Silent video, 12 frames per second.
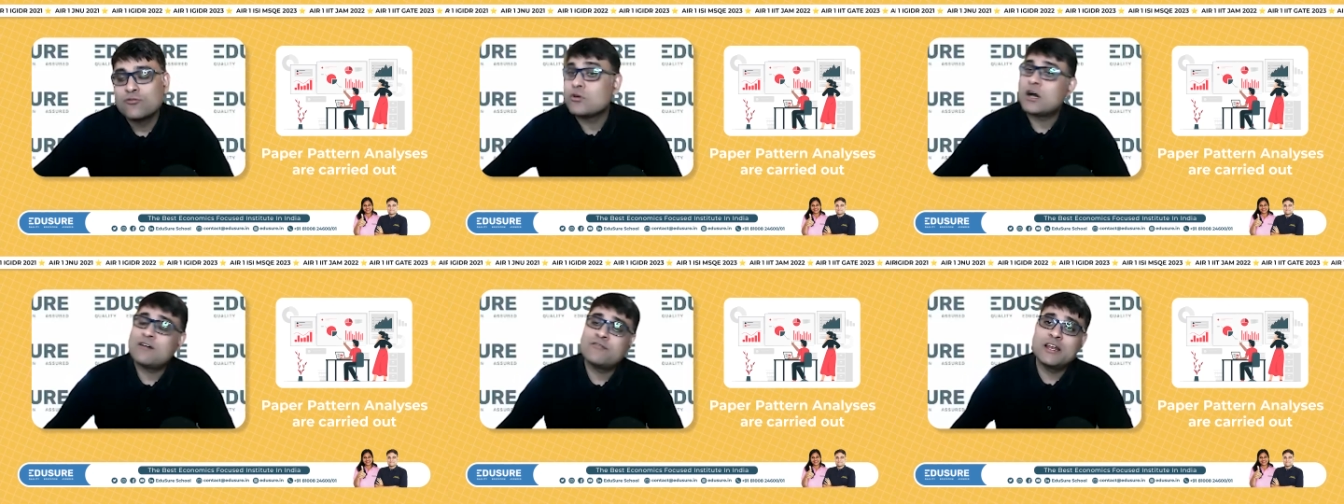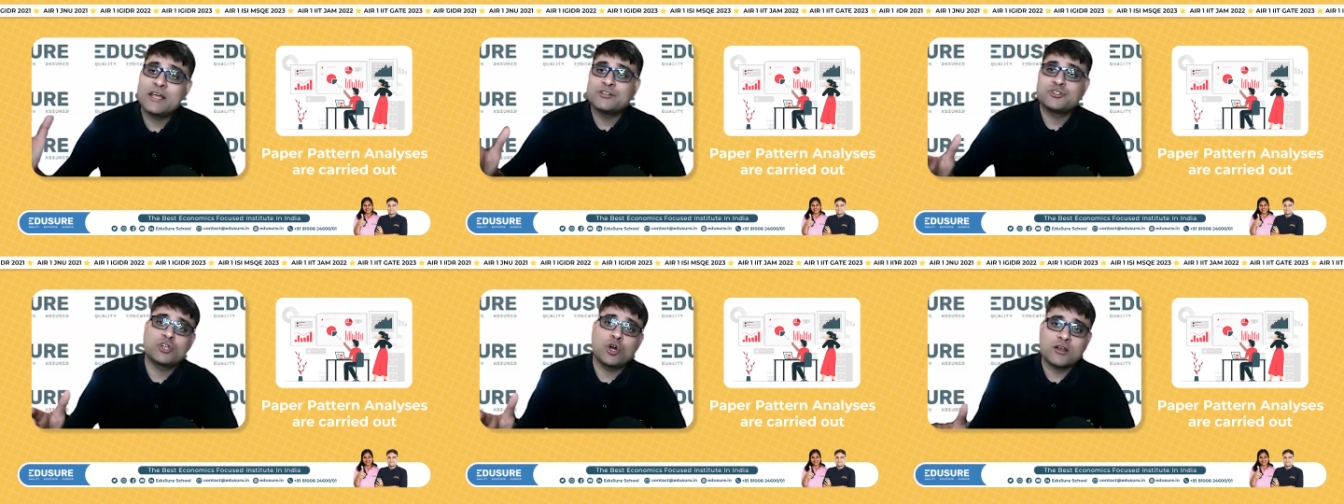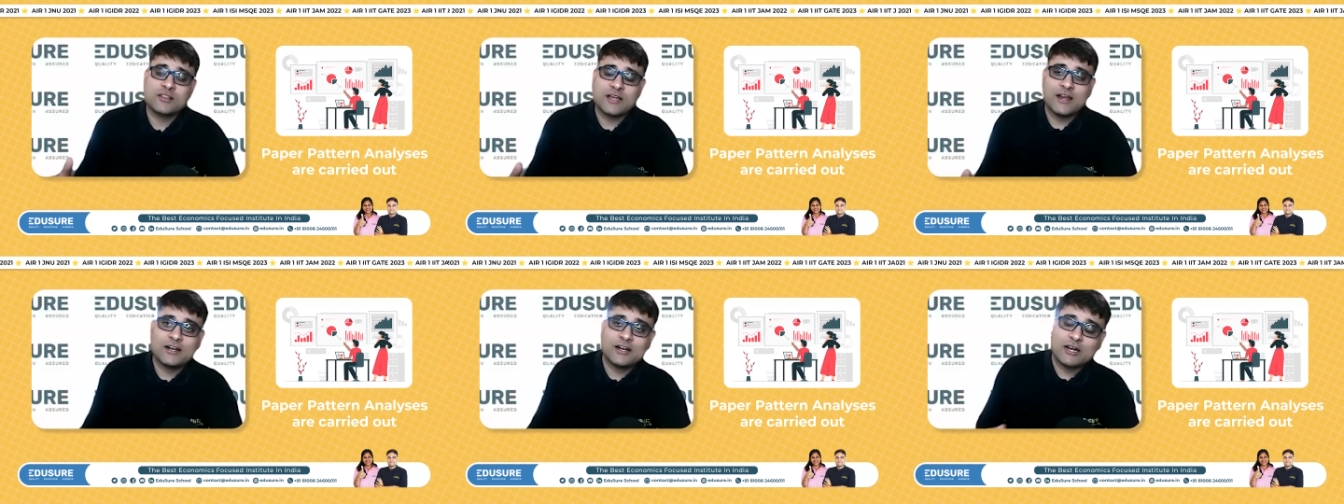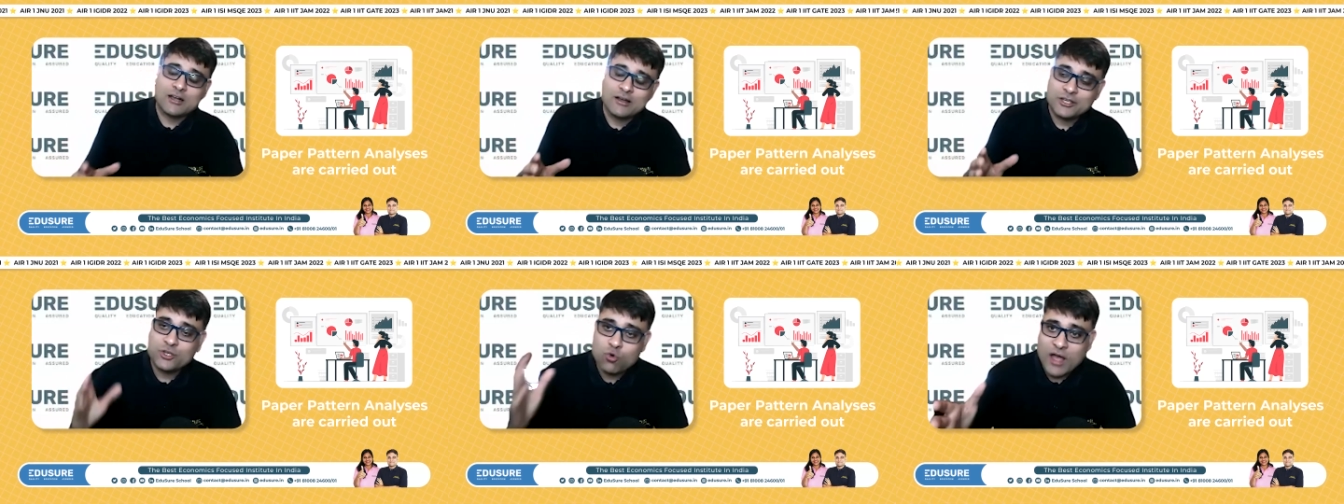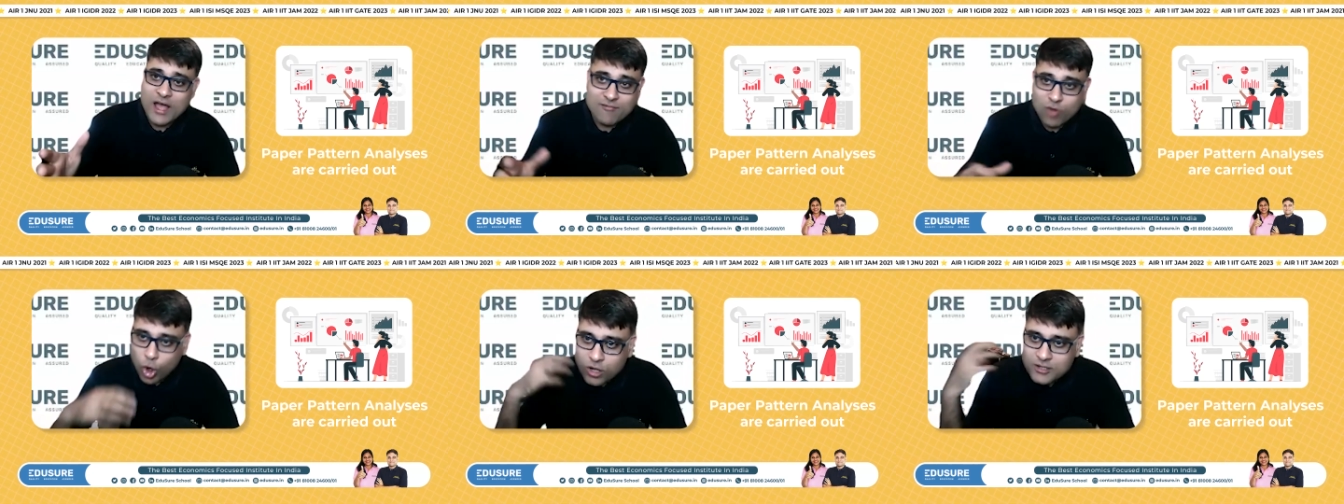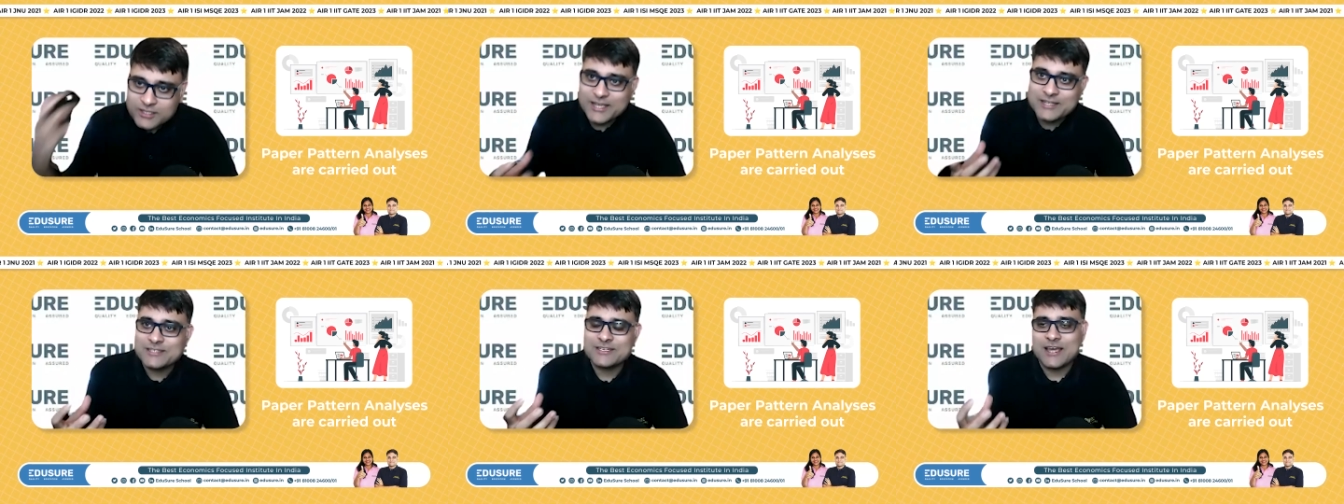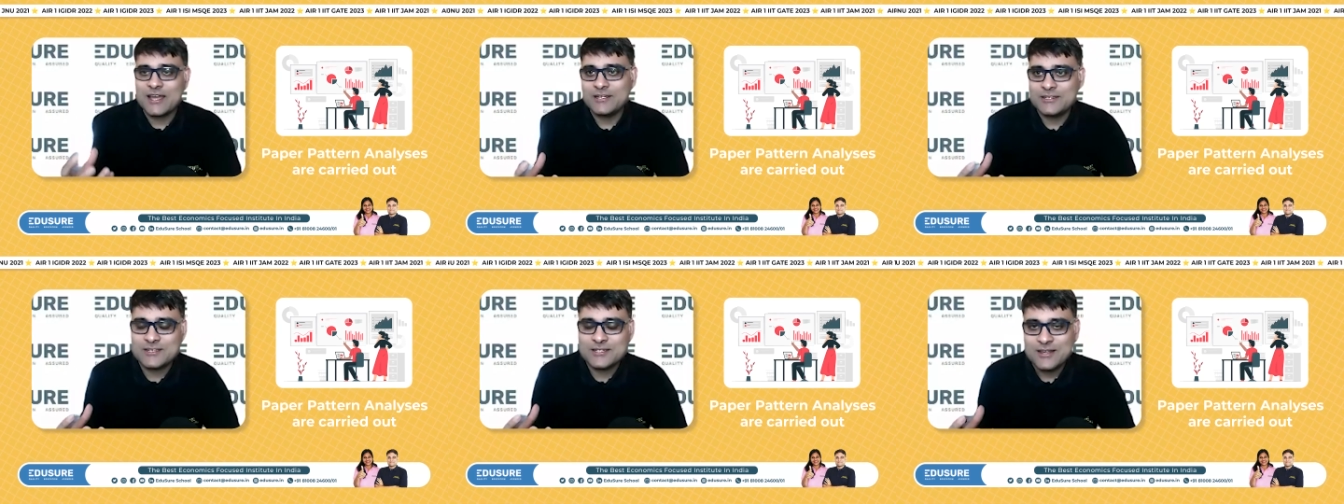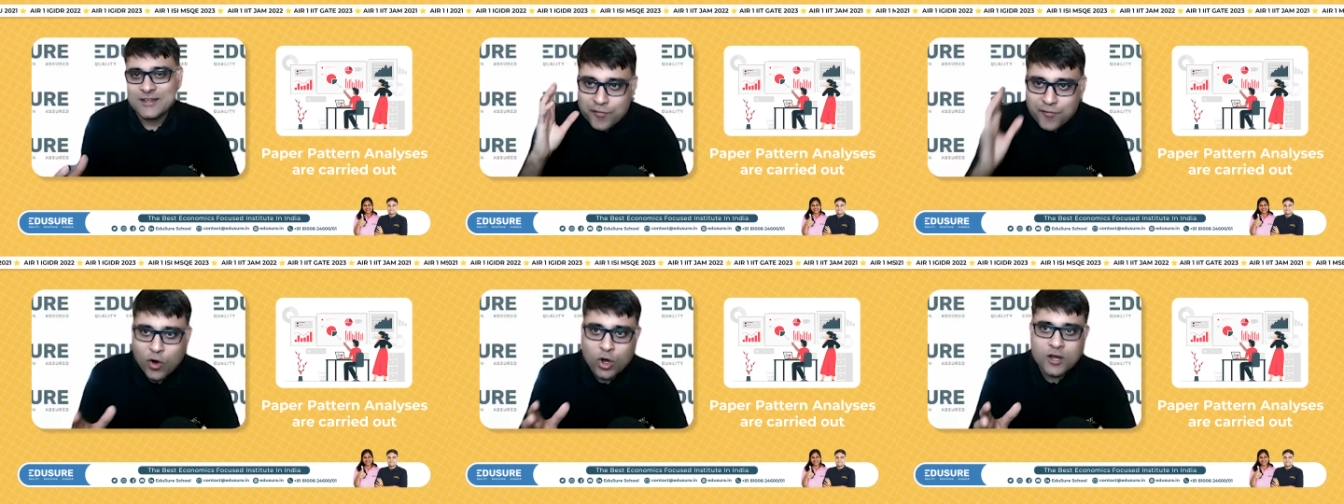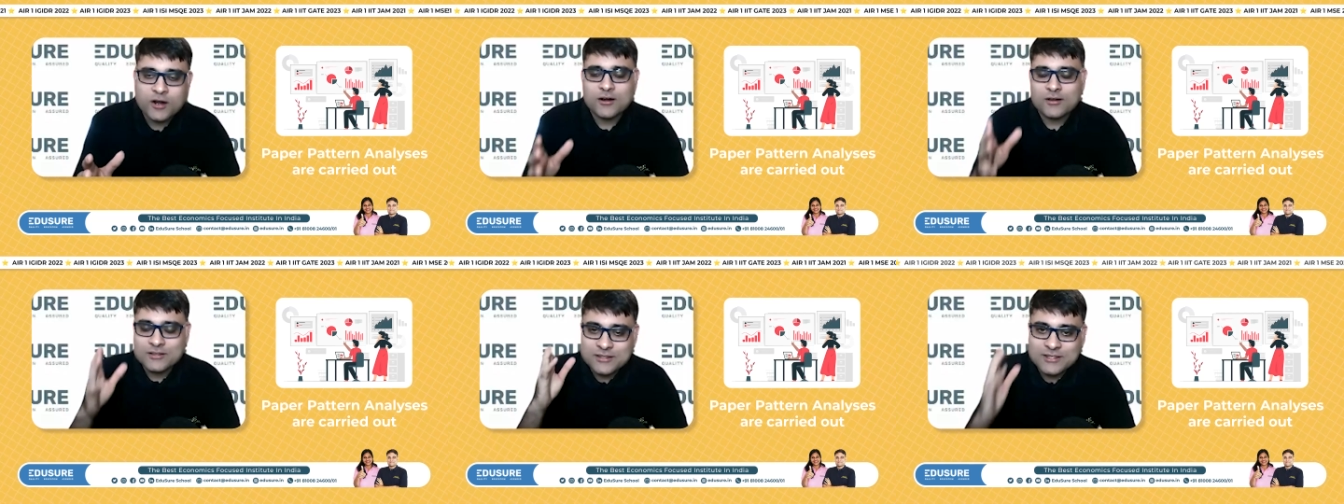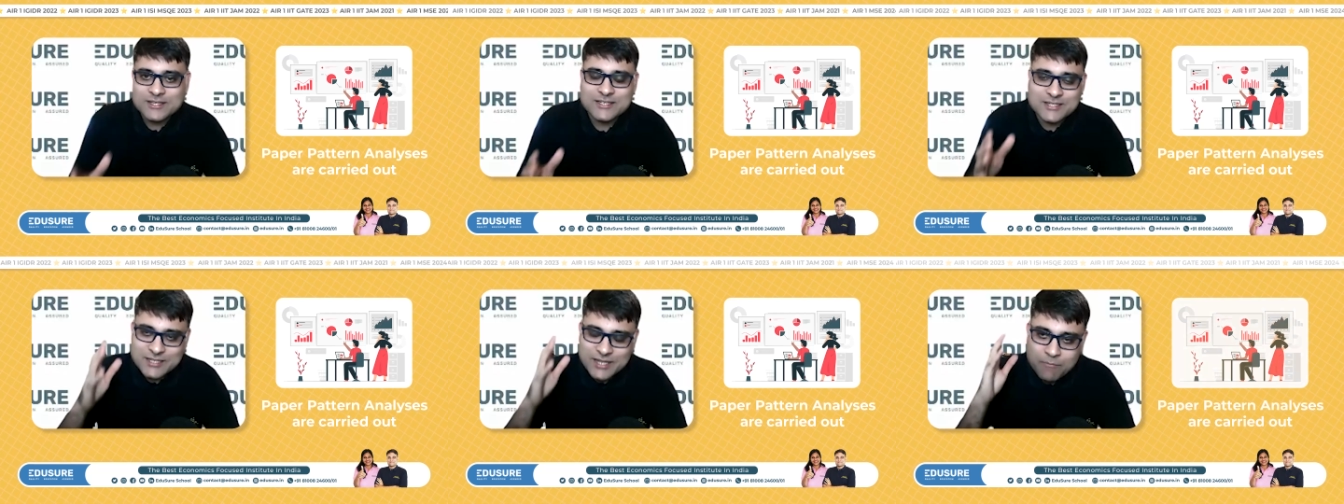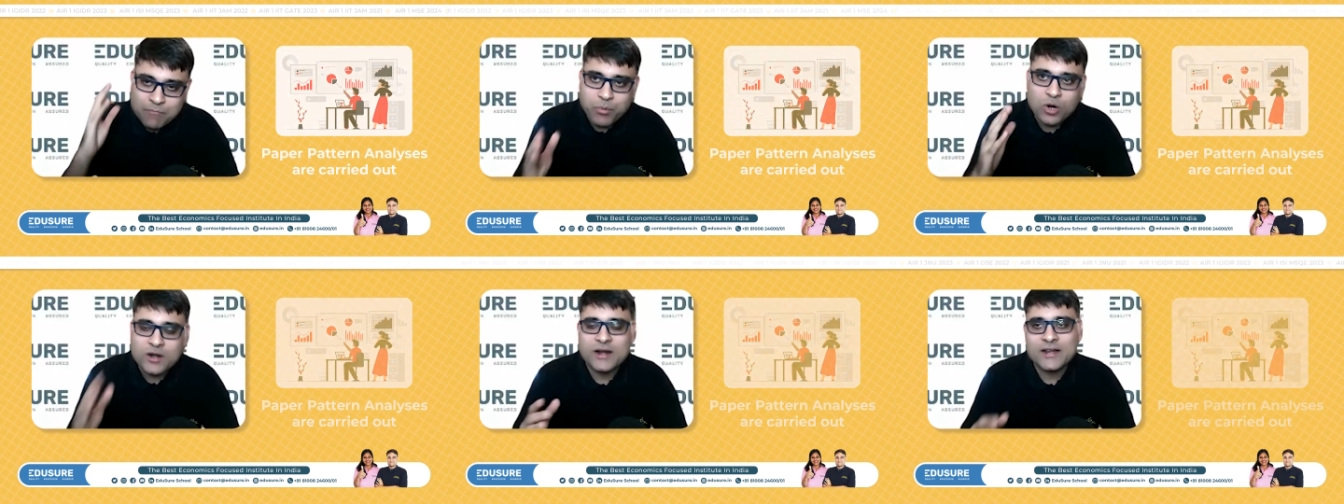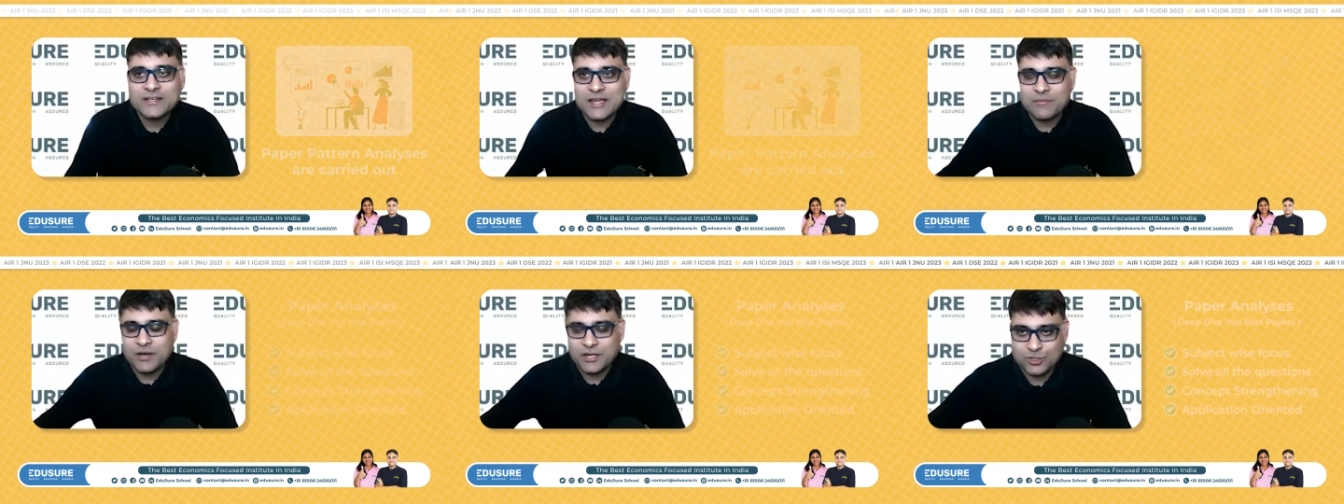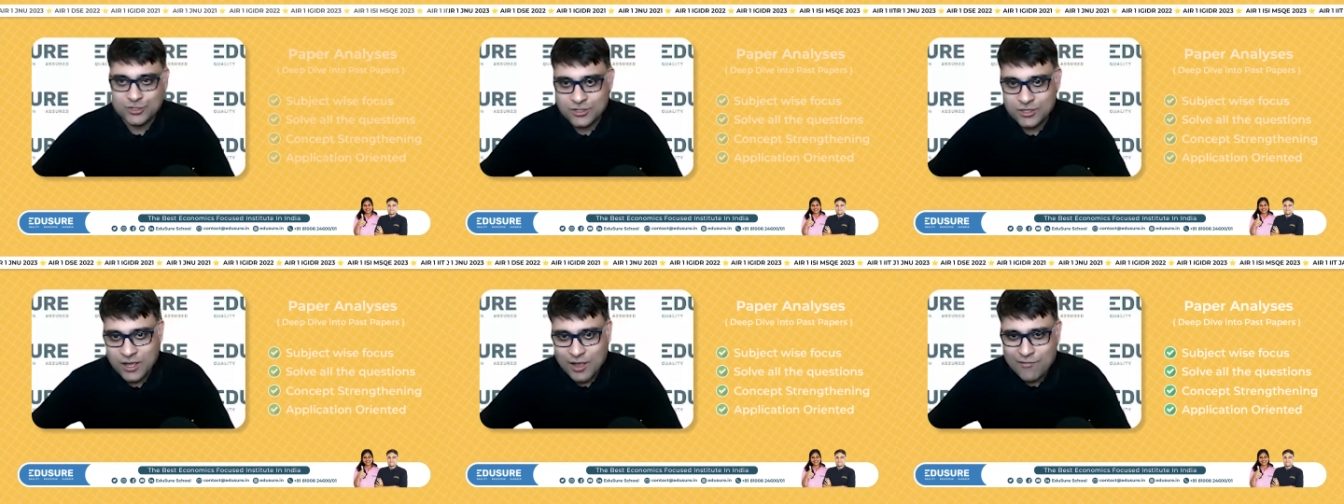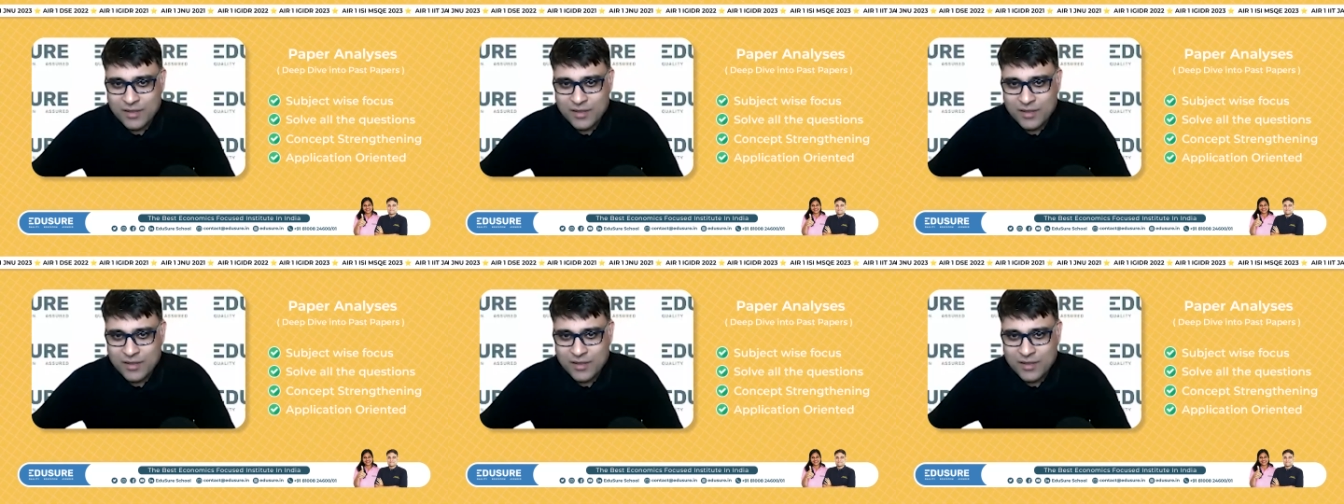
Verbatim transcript: uh, will ensure that you have all the insights for this important examination.